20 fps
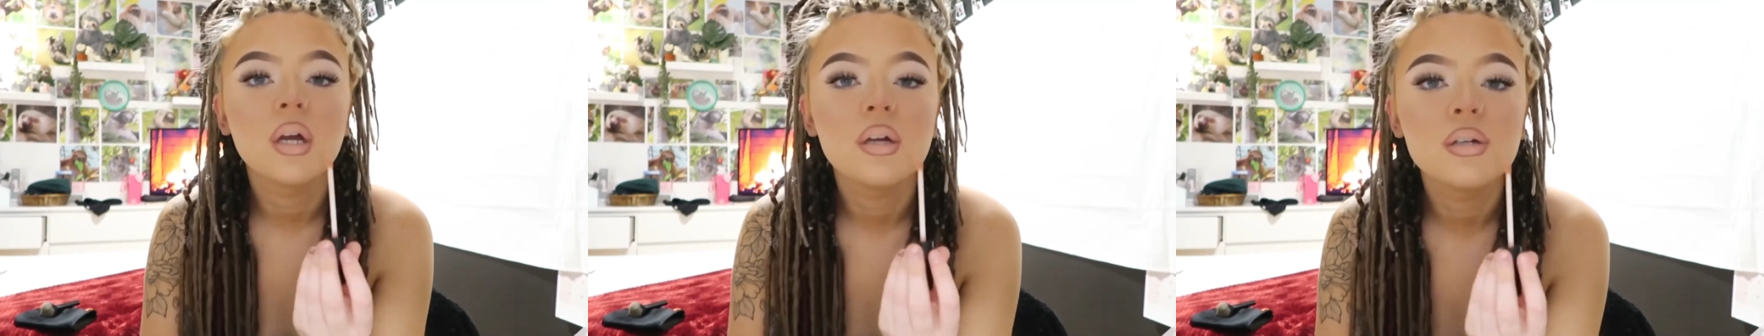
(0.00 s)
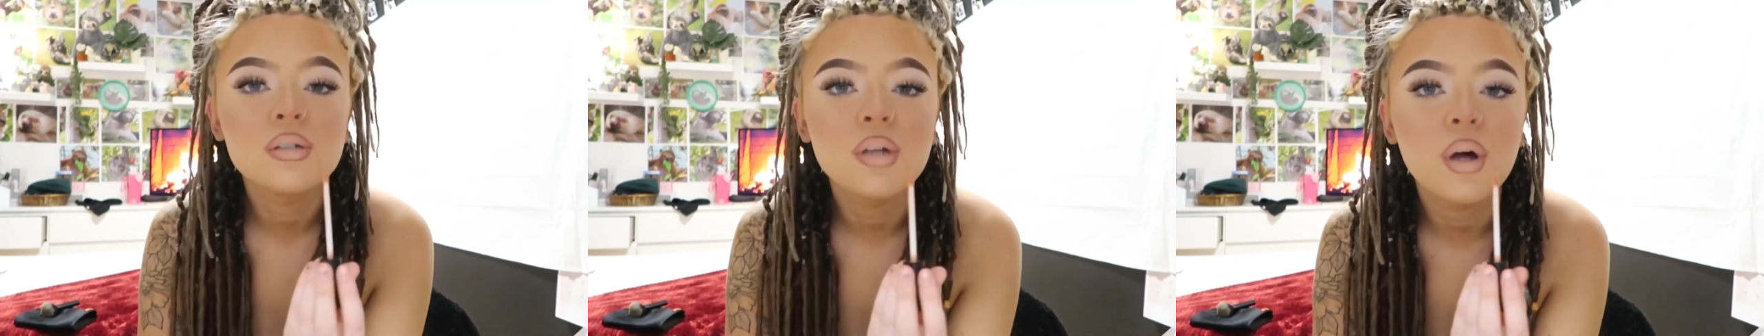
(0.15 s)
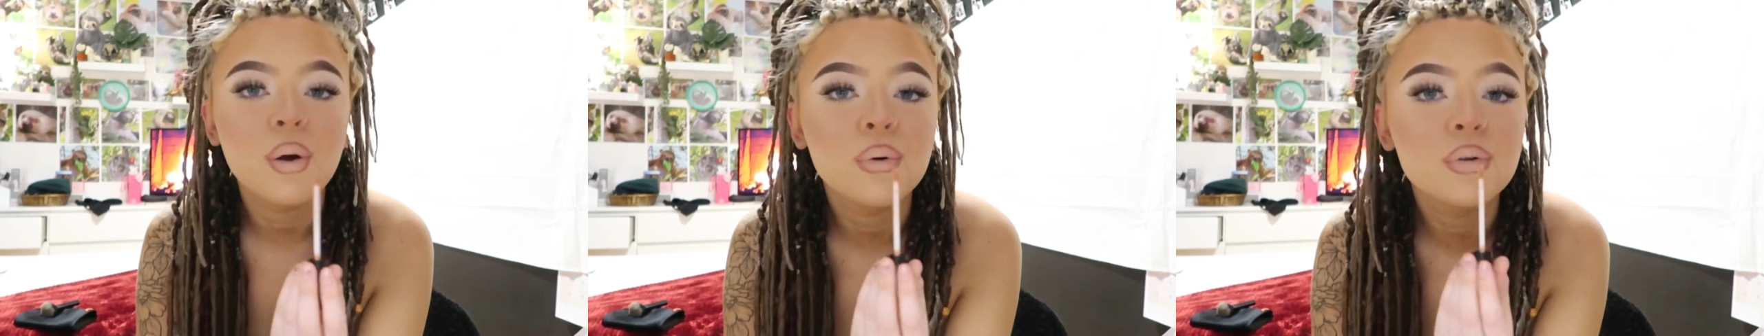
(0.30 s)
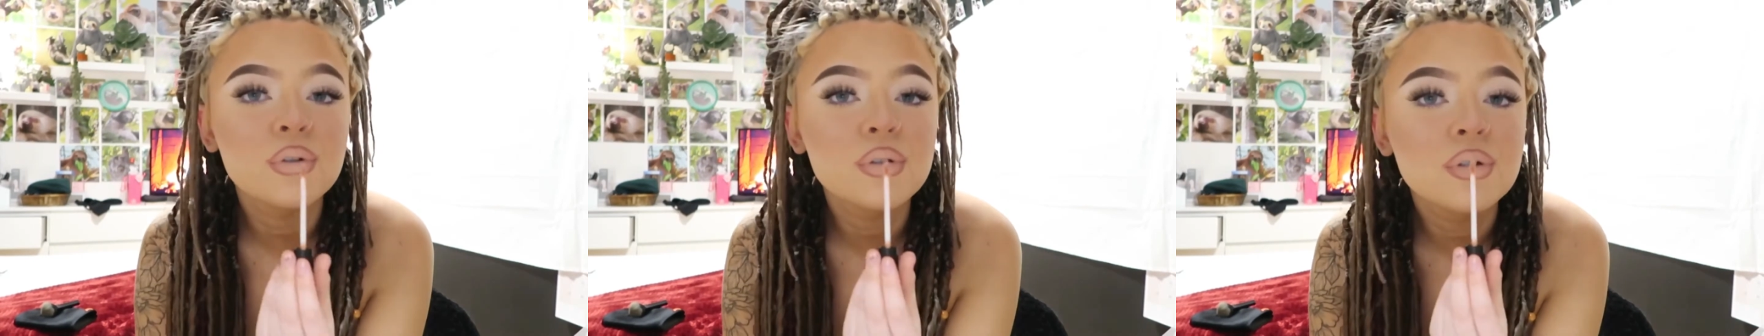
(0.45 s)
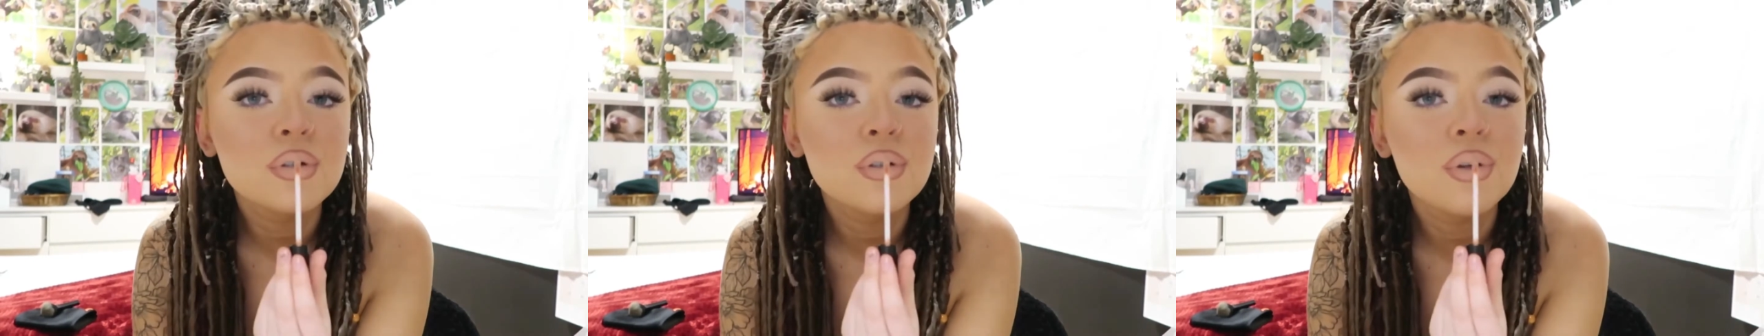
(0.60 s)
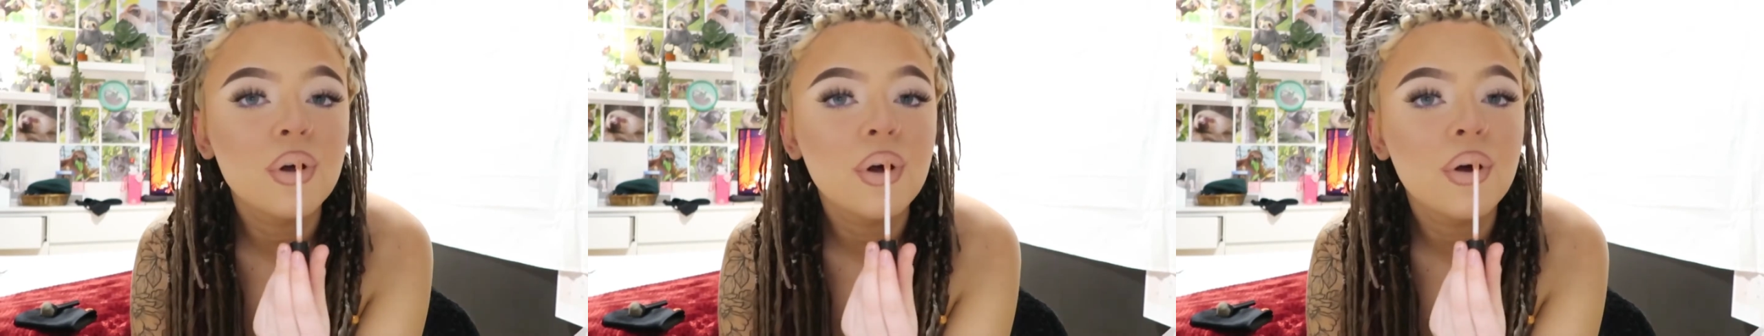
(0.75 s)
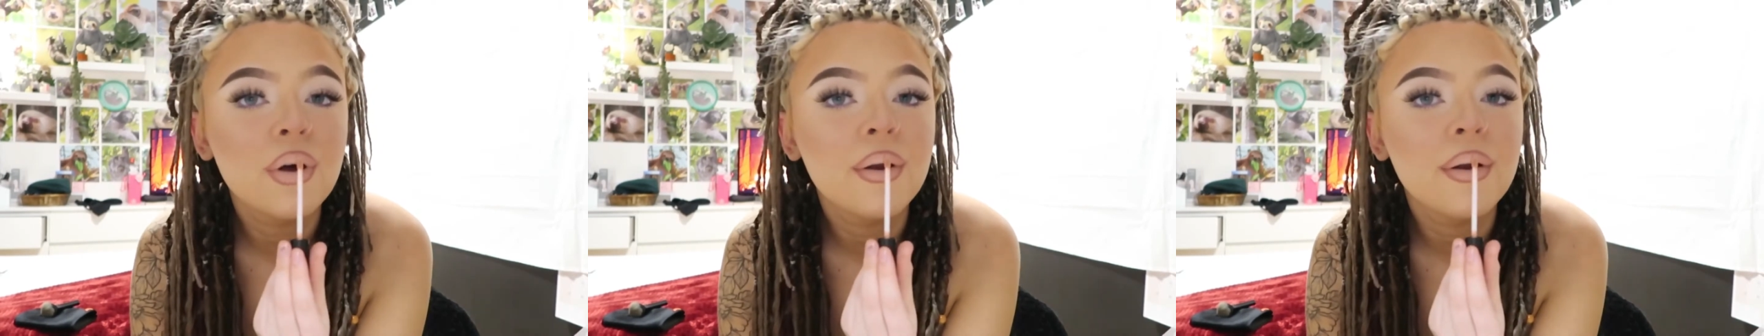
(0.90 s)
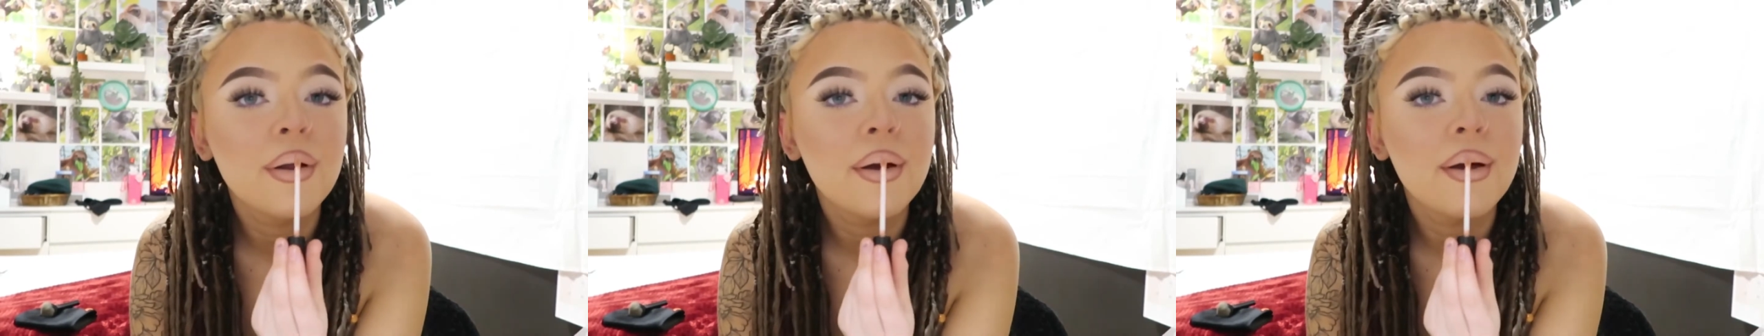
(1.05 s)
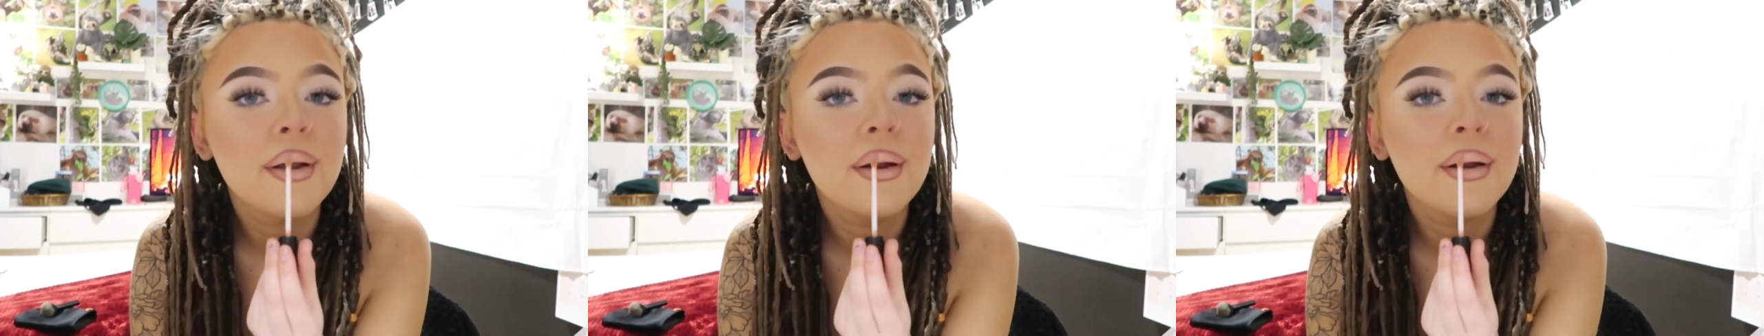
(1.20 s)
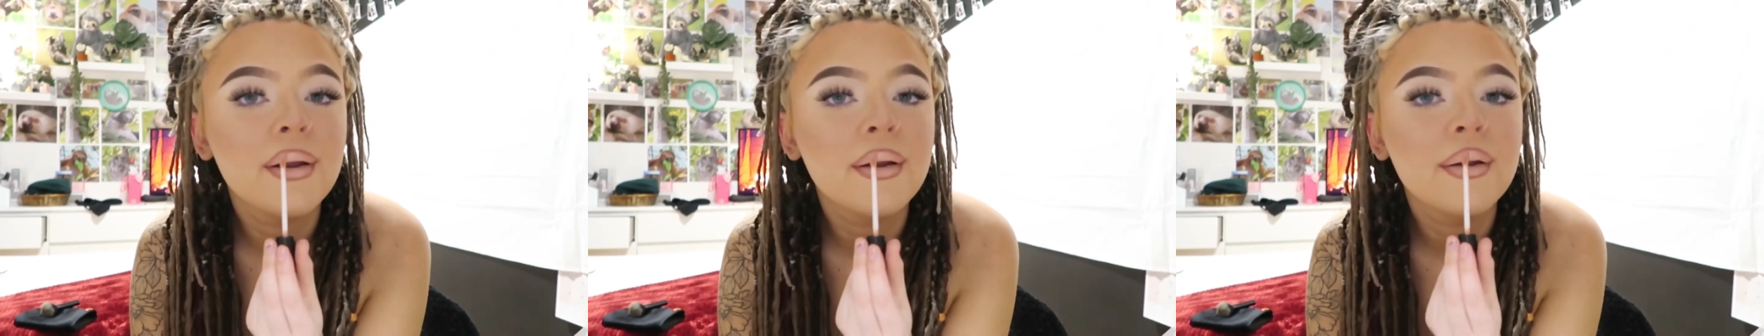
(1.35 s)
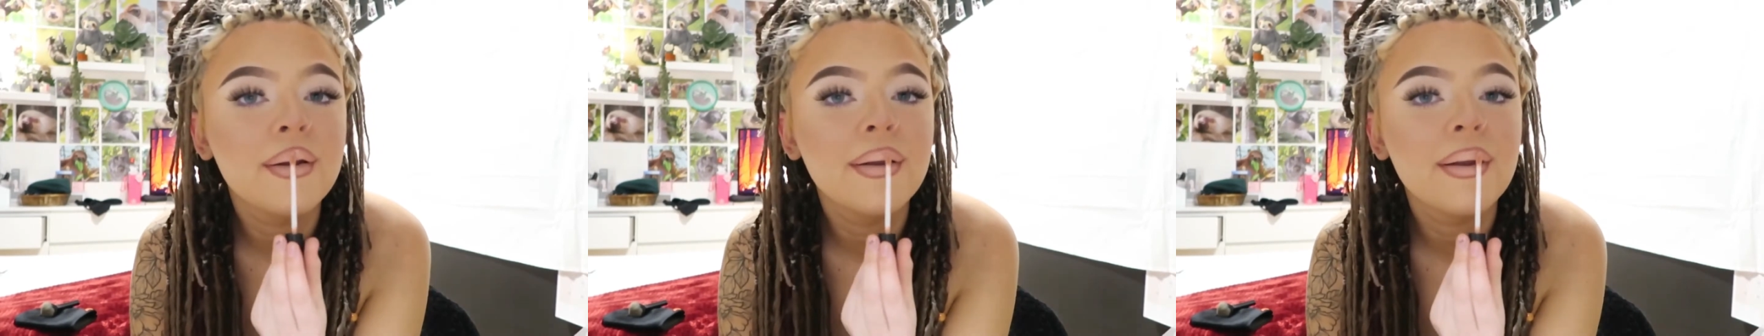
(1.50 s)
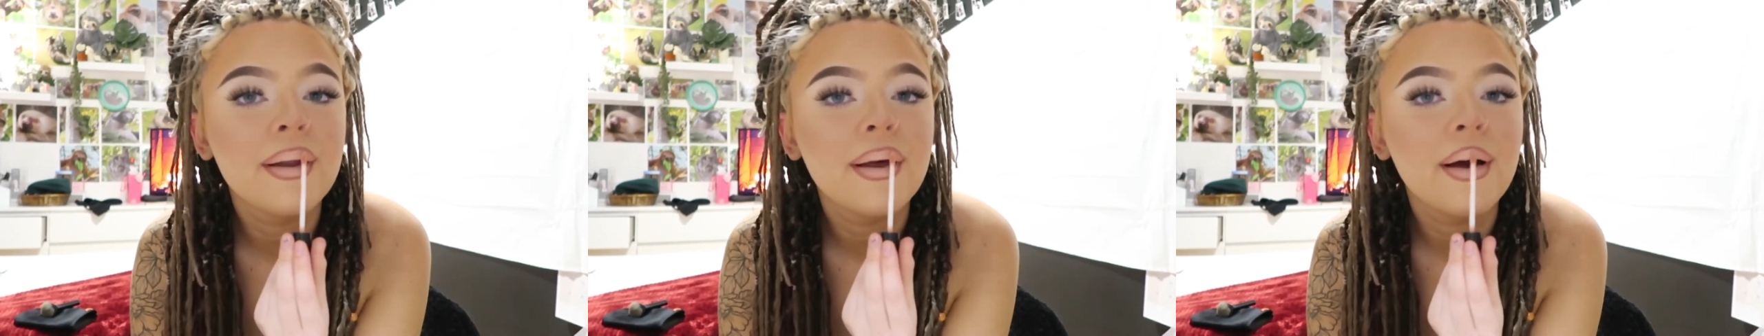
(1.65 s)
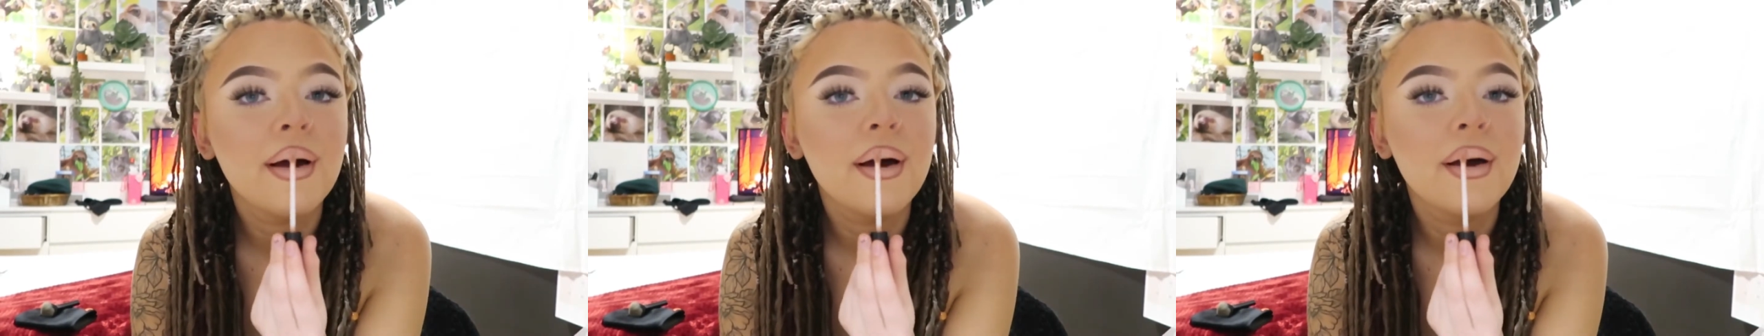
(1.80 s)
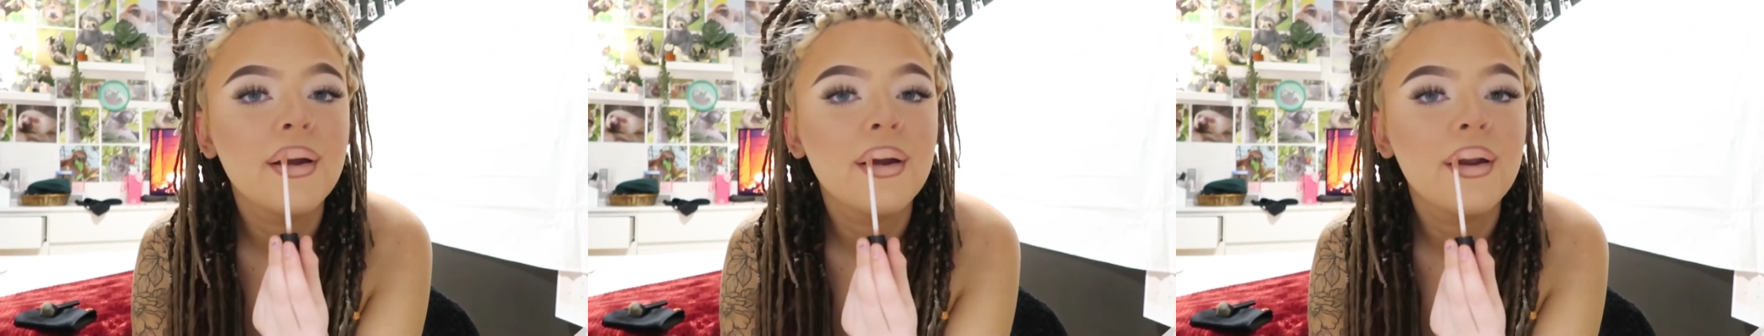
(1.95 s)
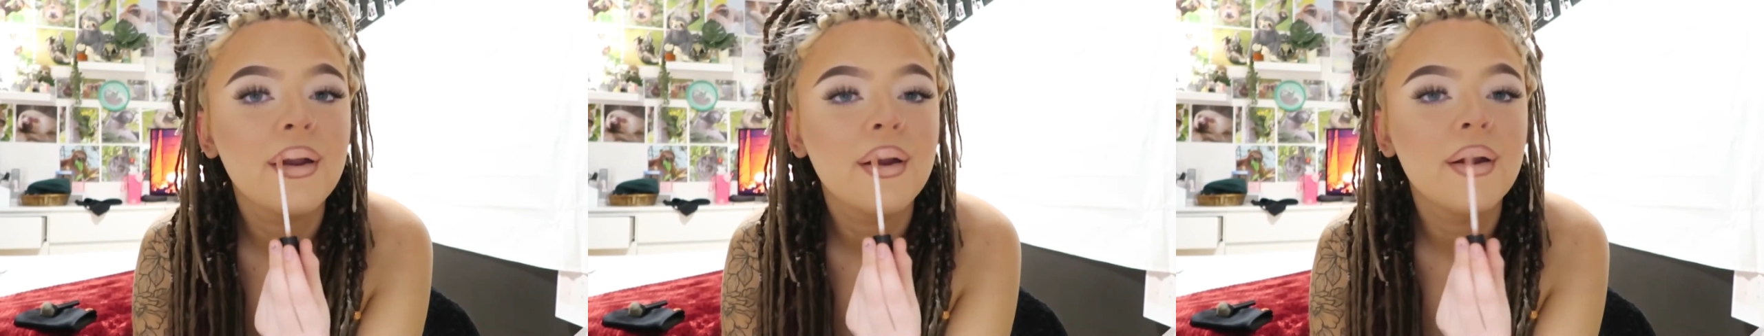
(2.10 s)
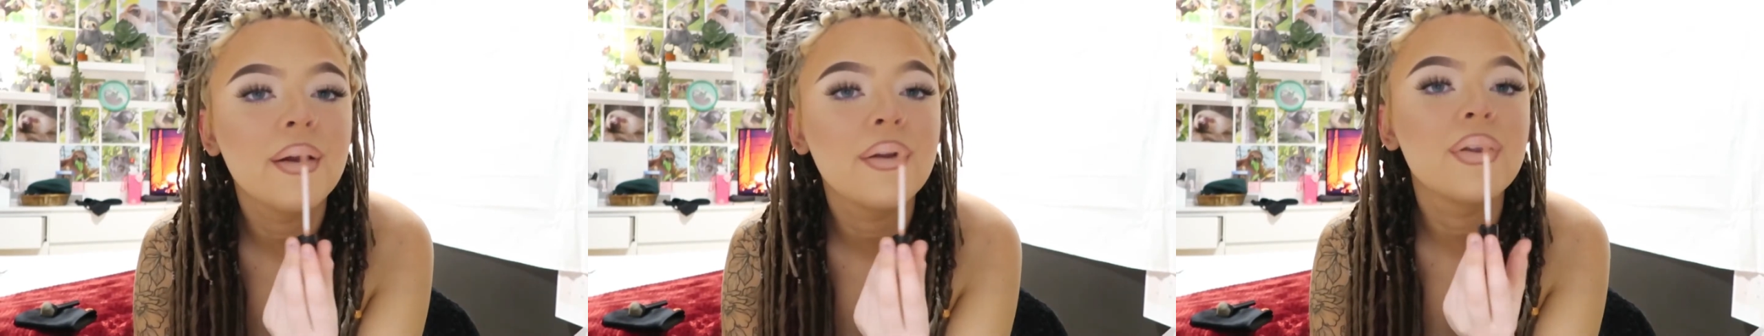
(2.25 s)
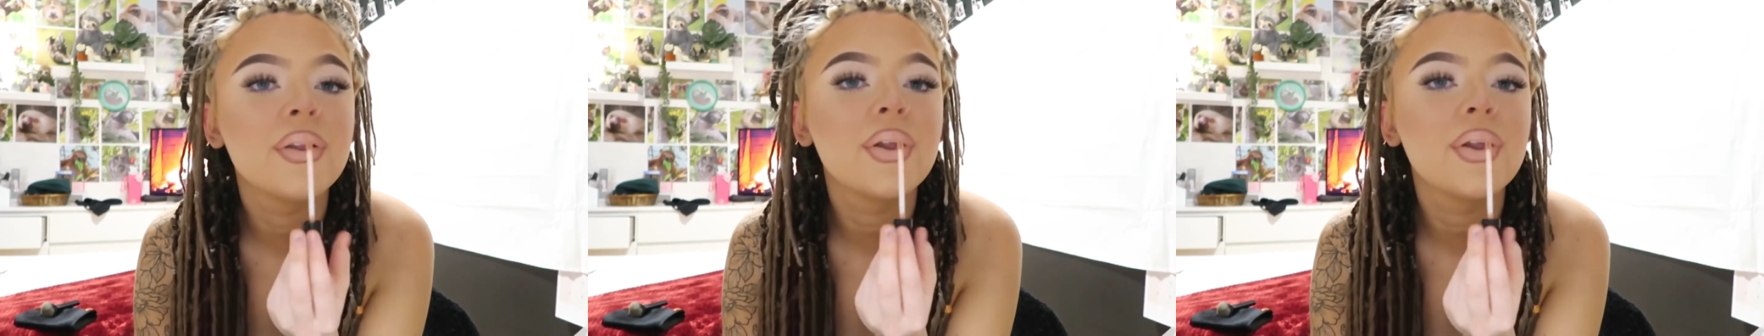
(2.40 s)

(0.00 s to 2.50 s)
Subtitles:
we're just done, and I ended up adding